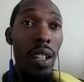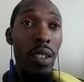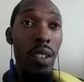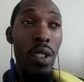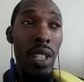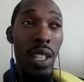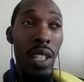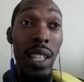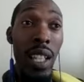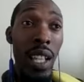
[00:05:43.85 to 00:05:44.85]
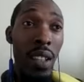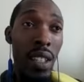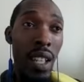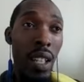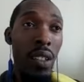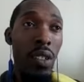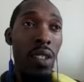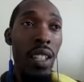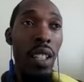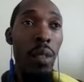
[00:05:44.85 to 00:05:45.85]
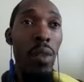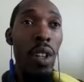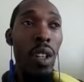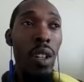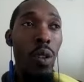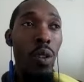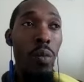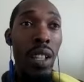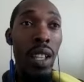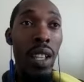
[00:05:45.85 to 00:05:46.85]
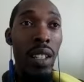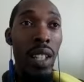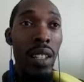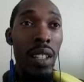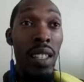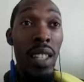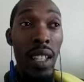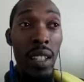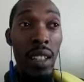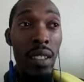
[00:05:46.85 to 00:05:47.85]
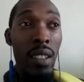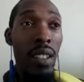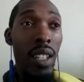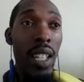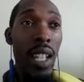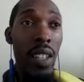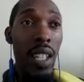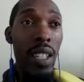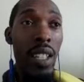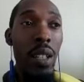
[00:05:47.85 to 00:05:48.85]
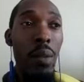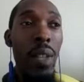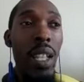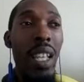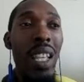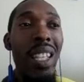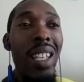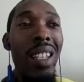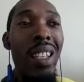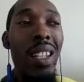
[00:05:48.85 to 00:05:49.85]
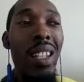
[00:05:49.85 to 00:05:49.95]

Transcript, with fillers: usually leading out the technical team or being like the second to lead out that team, it